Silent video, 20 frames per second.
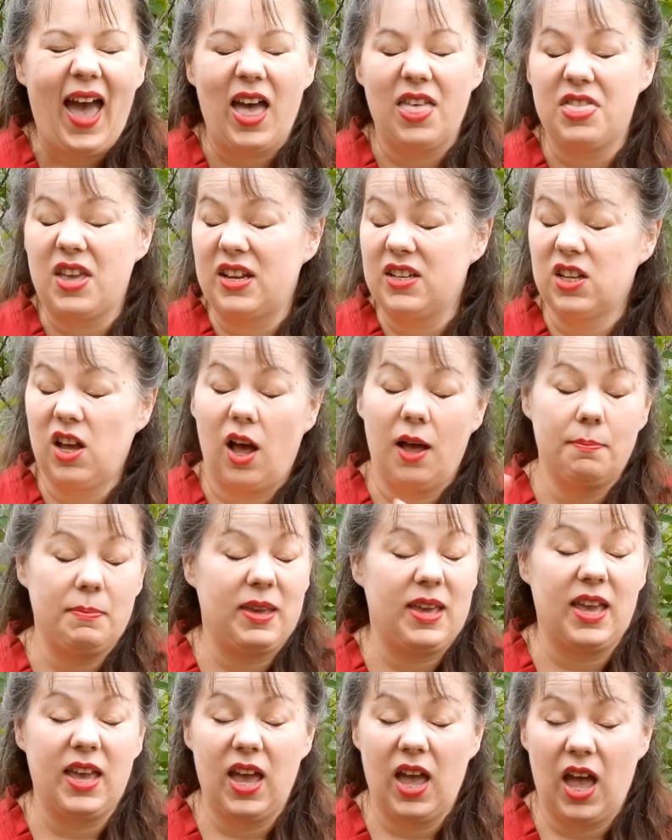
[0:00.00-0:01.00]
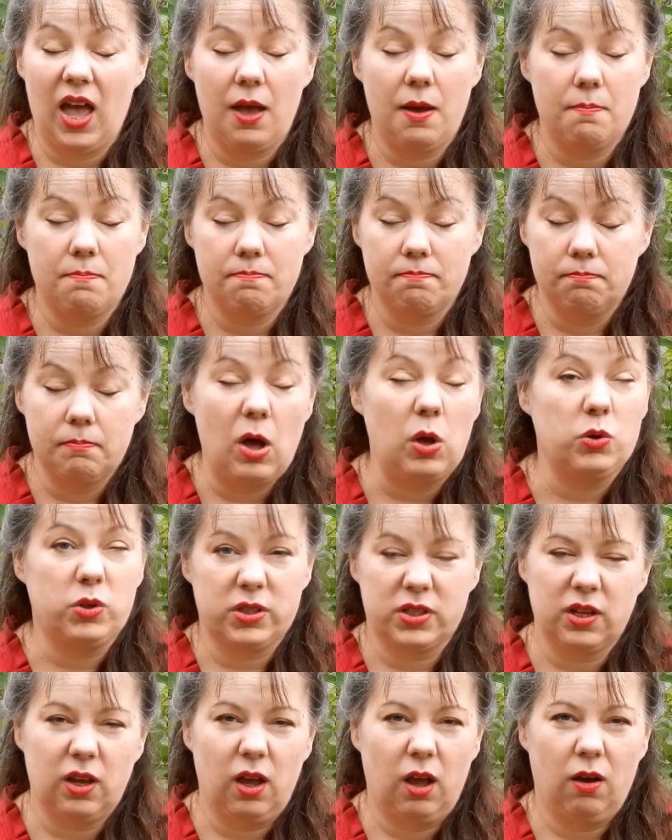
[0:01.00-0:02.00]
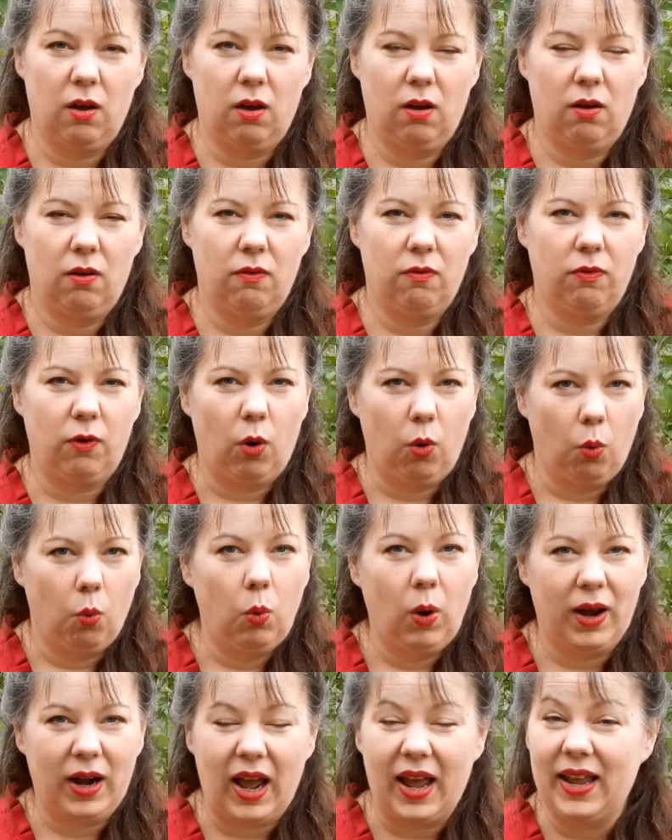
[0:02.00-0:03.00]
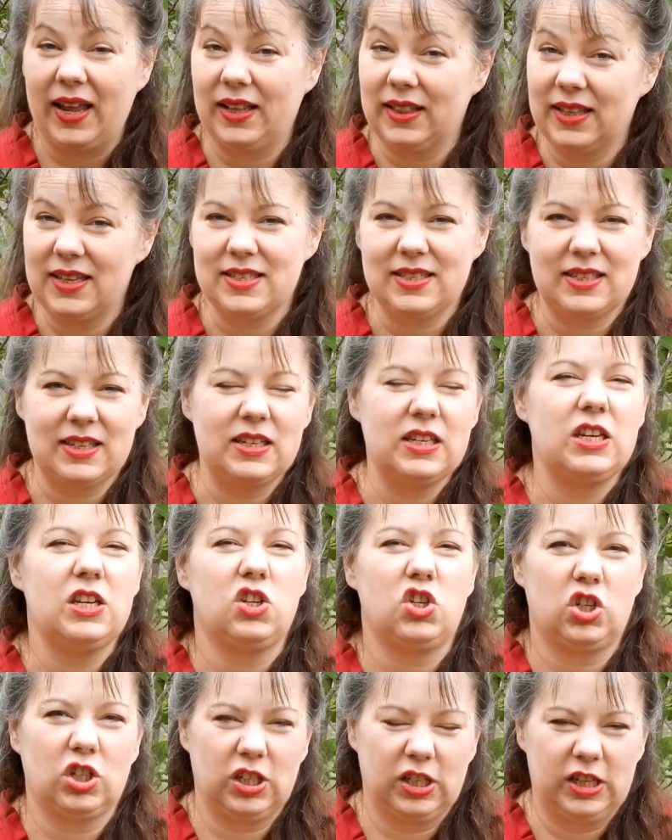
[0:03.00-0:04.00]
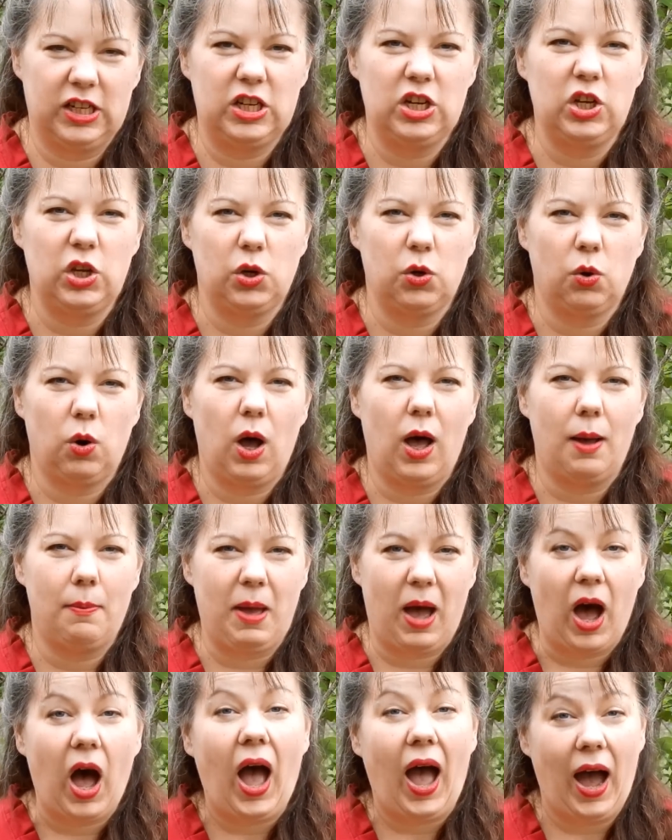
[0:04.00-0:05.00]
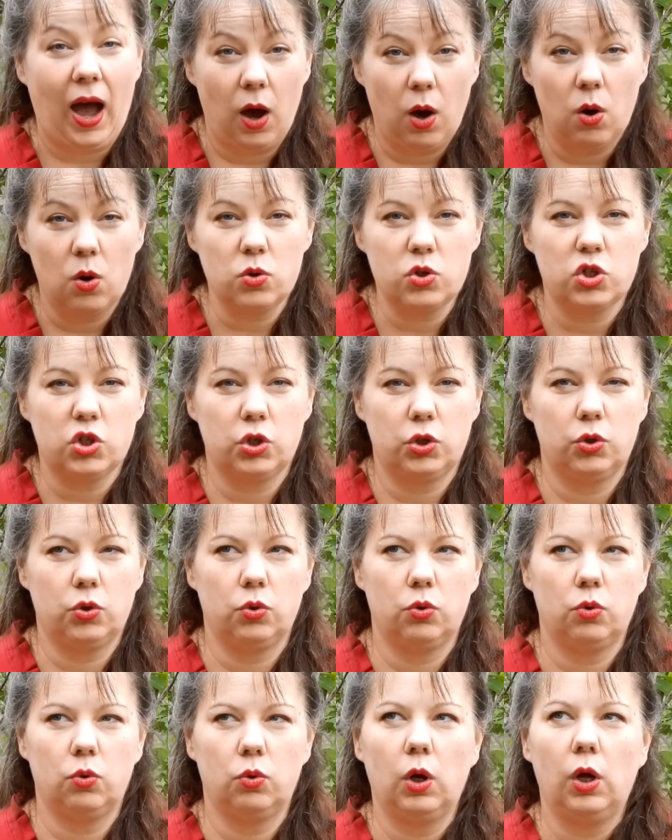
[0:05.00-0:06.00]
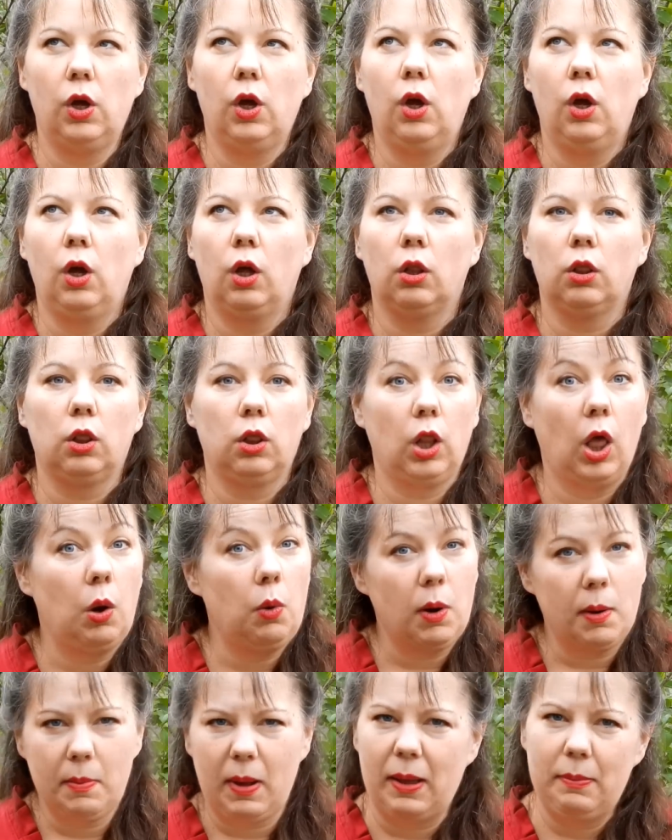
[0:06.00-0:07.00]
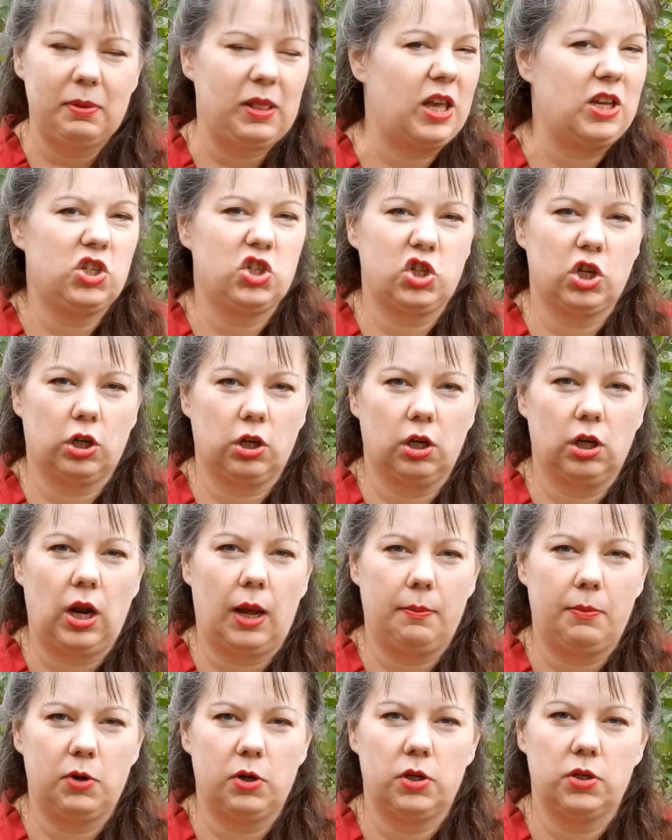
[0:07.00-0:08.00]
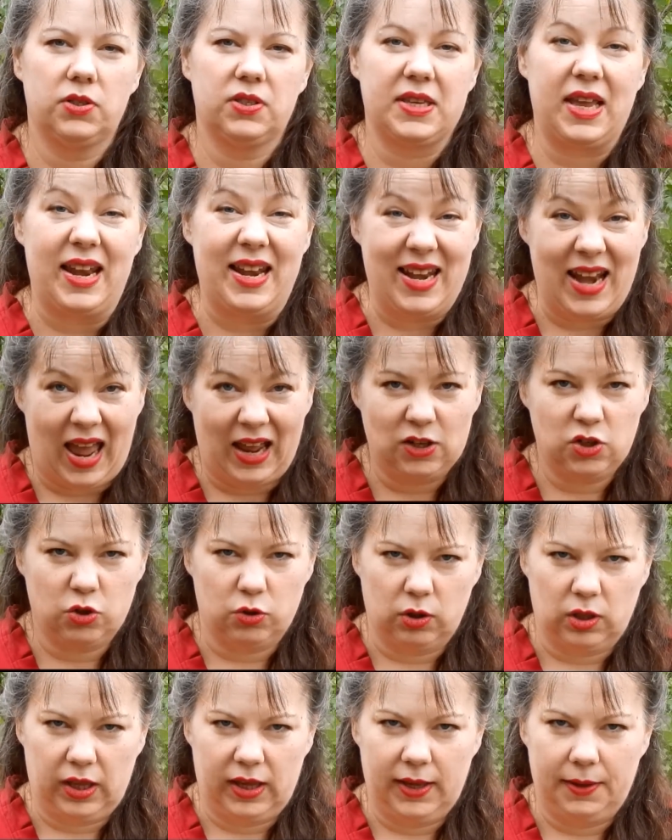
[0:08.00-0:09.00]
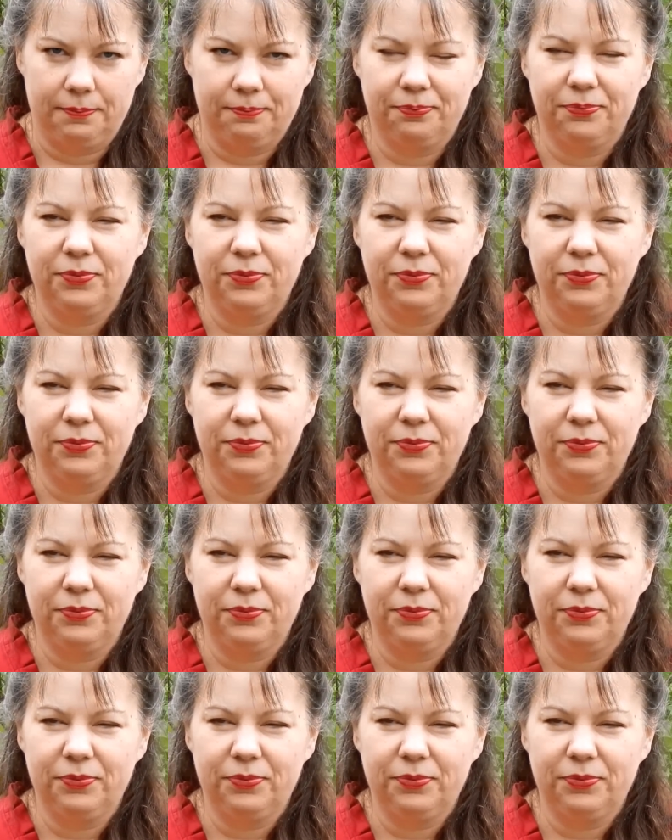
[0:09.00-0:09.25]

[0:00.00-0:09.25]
And they taught me most of what I at least initially knew about how to lower my blood sugar numbers naturally.